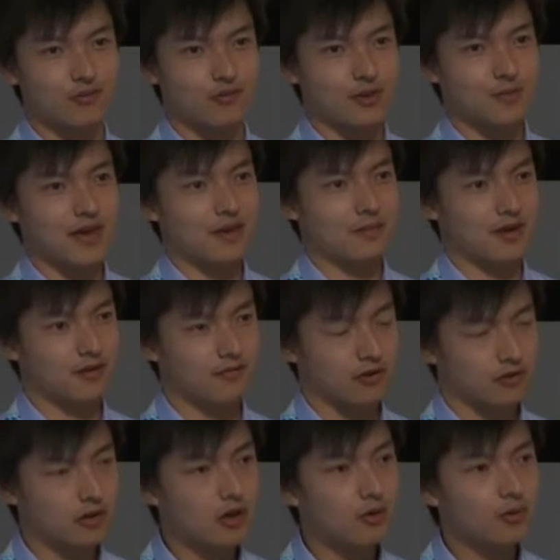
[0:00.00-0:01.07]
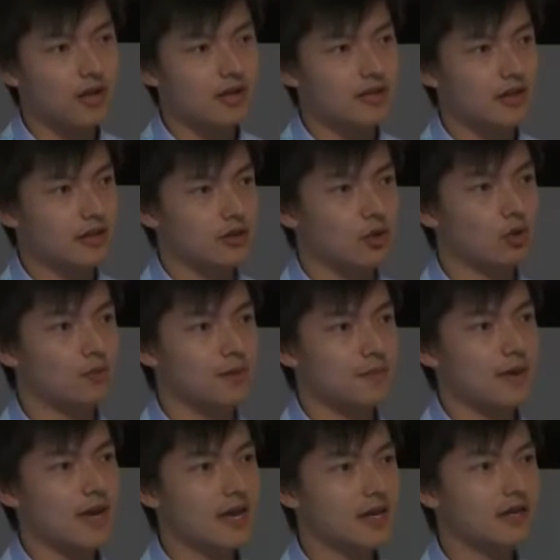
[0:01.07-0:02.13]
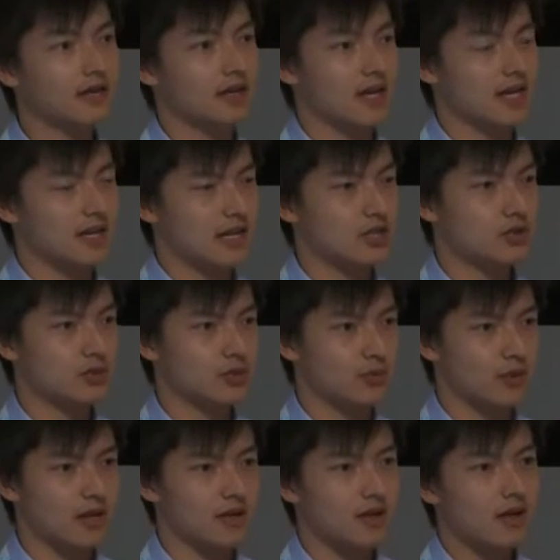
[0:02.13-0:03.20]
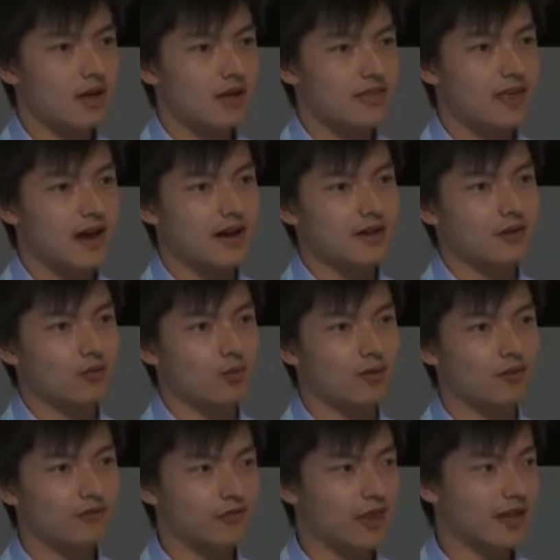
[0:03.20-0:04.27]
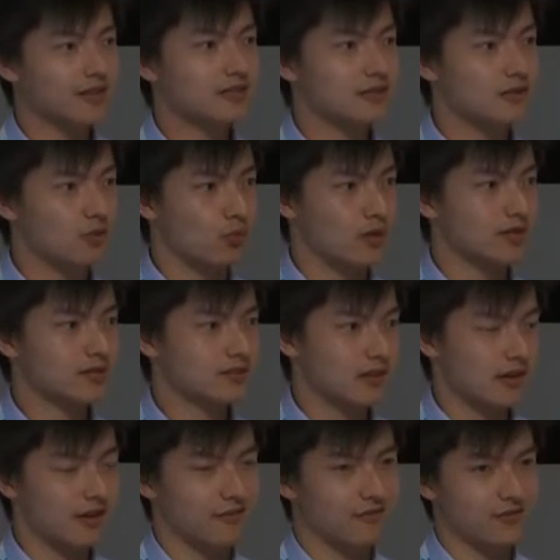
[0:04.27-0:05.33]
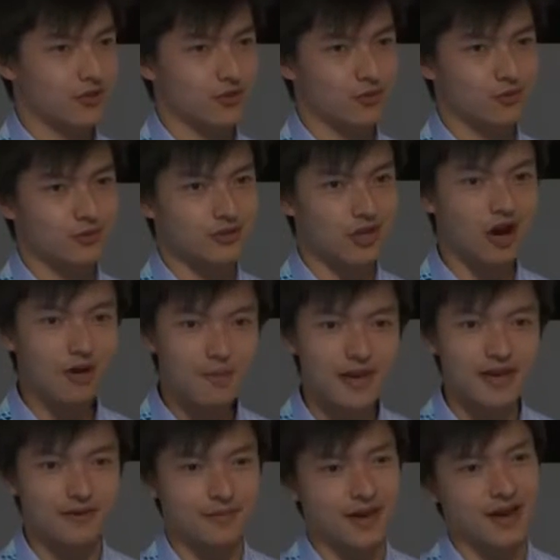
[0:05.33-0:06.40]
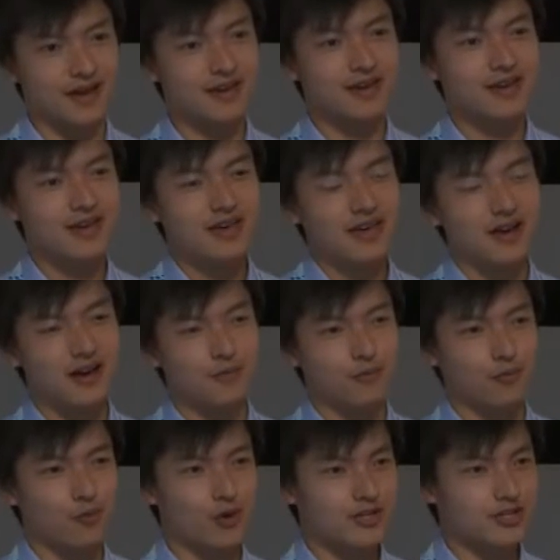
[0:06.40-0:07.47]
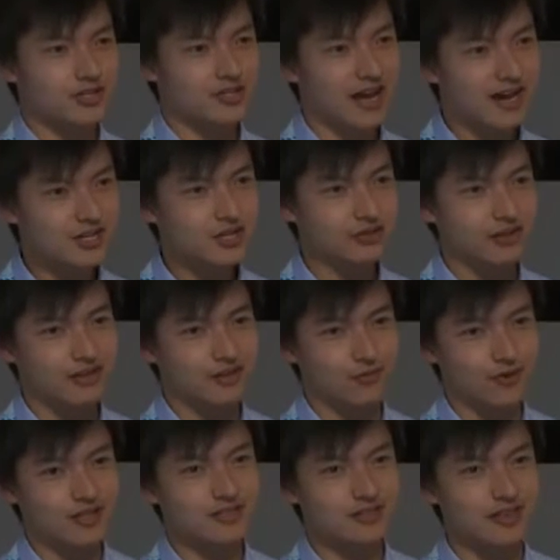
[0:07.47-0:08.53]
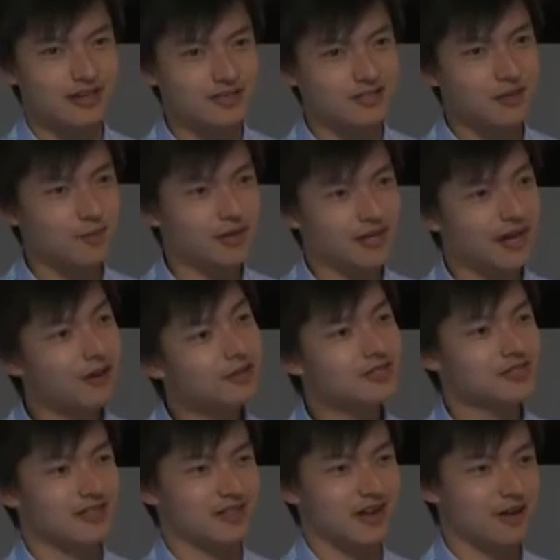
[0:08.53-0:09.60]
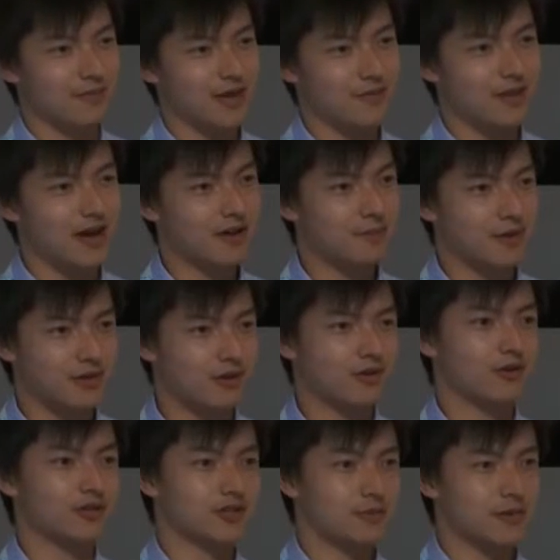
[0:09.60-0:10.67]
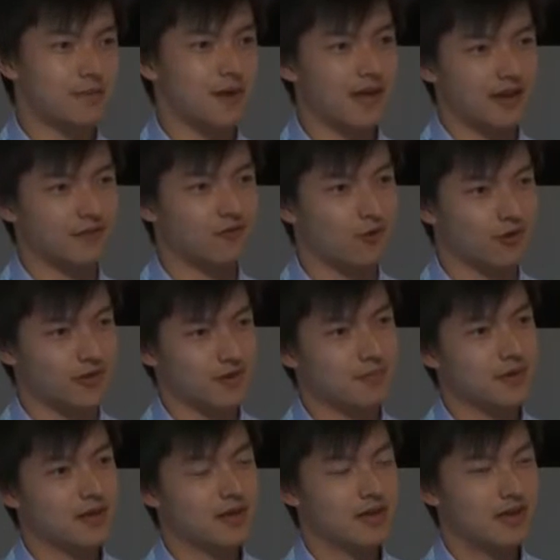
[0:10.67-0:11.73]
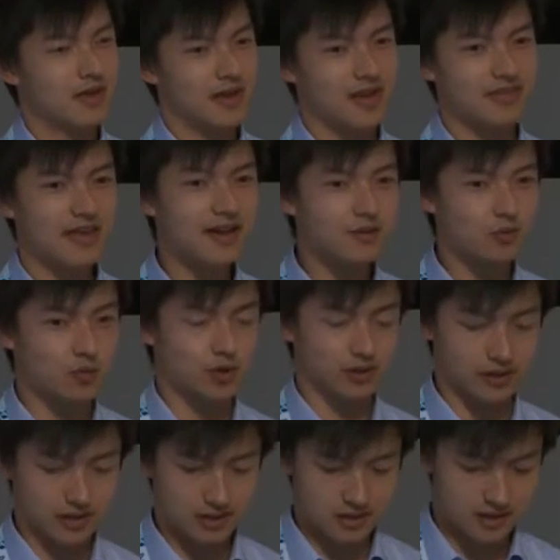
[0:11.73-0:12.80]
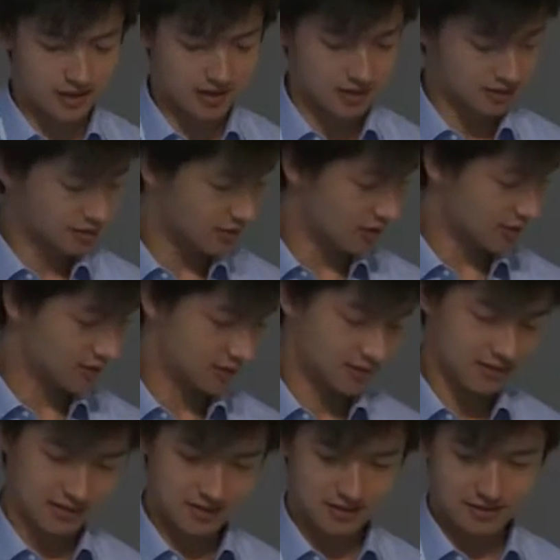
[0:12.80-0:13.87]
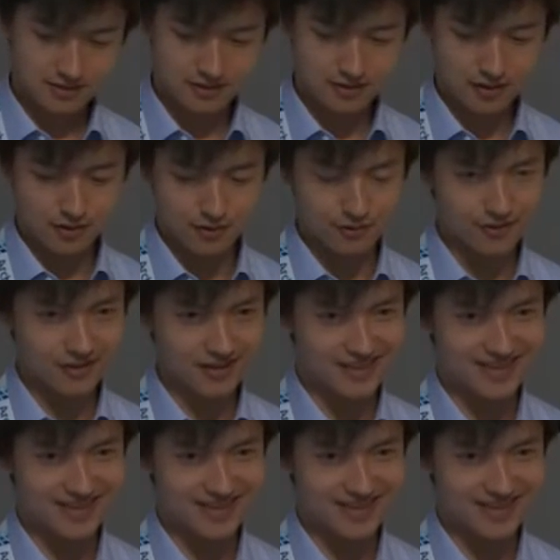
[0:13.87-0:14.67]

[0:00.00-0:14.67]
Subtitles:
repayment of your loan, and yet you'll be paying an interest rate that reflects the risk of you not paying back, which is actually the risk that somebody else did not pay back, but you're going to be paying for them. And that really sucks. So,